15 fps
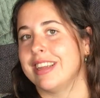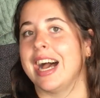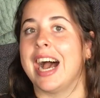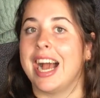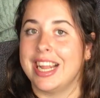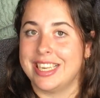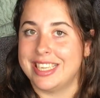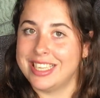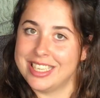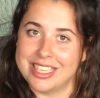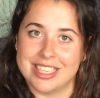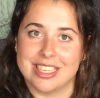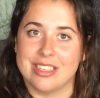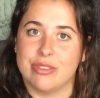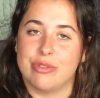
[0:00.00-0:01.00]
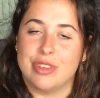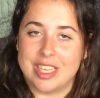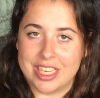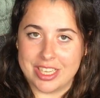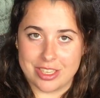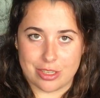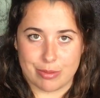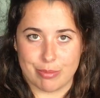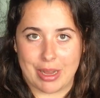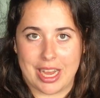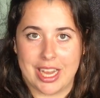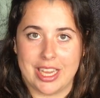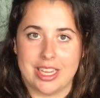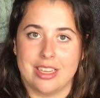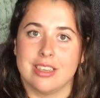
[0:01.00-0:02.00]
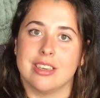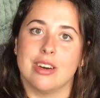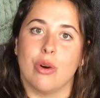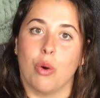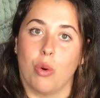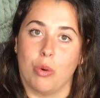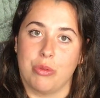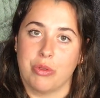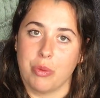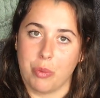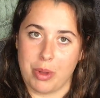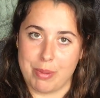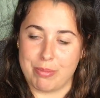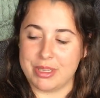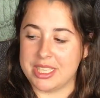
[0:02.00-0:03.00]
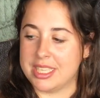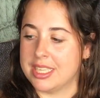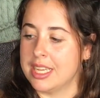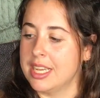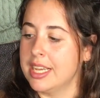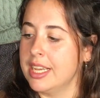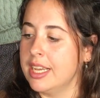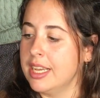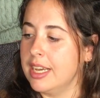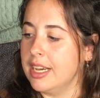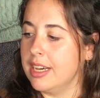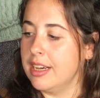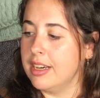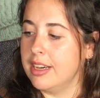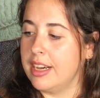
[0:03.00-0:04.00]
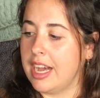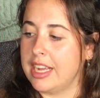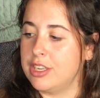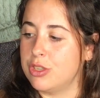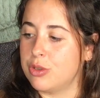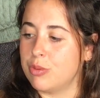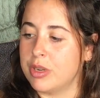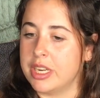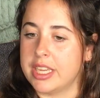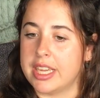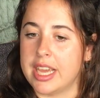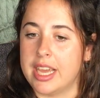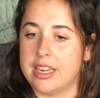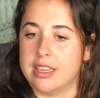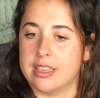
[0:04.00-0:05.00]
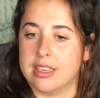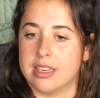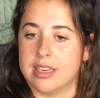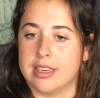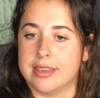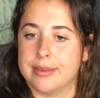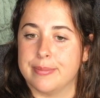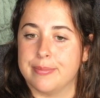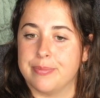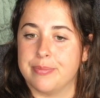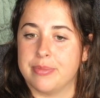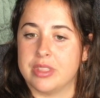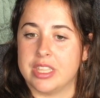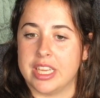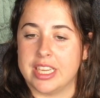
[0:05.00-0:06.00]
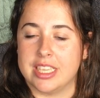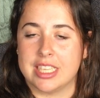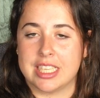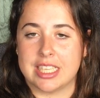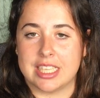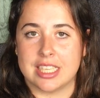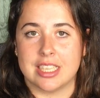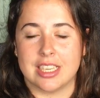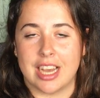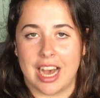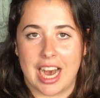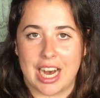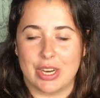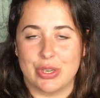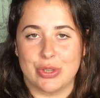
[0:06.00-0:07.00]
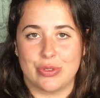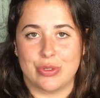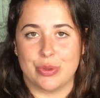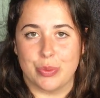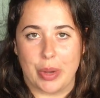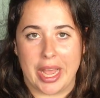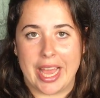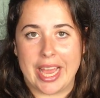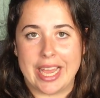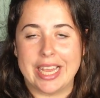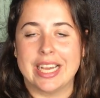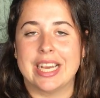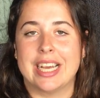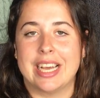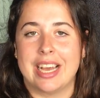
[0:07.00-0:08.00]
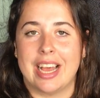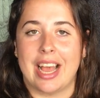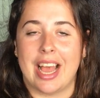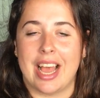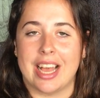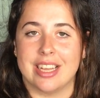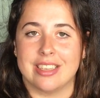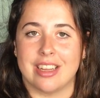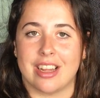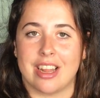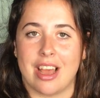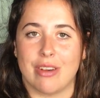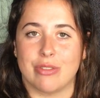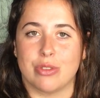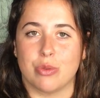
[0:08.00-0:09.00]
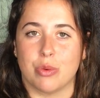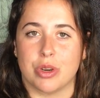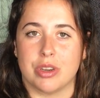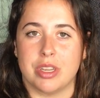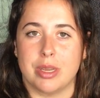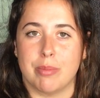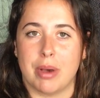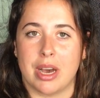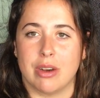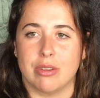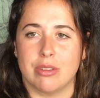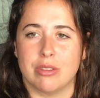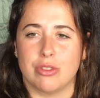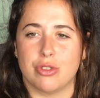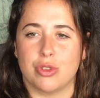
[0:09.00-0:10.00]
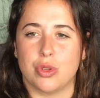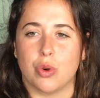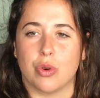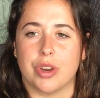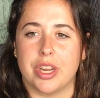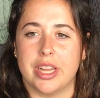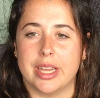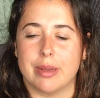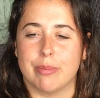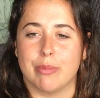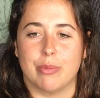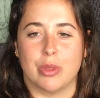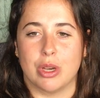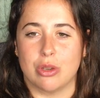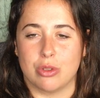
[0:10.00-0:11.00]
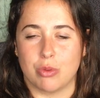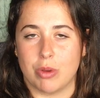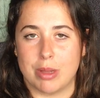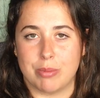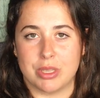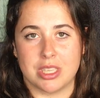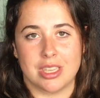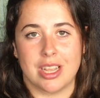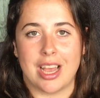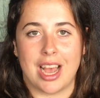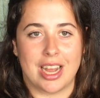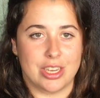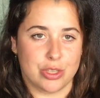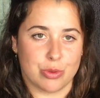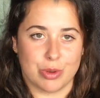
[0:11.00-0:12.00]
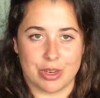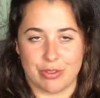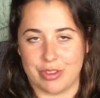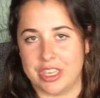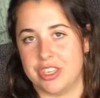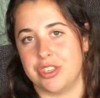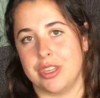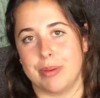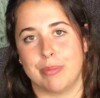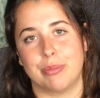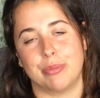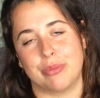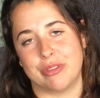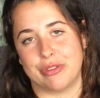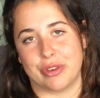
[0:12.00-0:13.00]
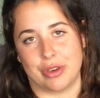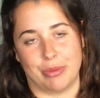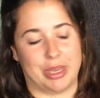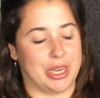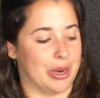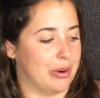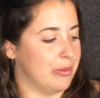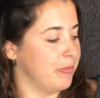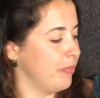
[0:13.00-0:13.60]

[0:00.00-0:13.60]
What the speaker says: I need to finish my old whips. I just want to get things out of the way and not have to worry about storing those whips. I just want to finish them before we go.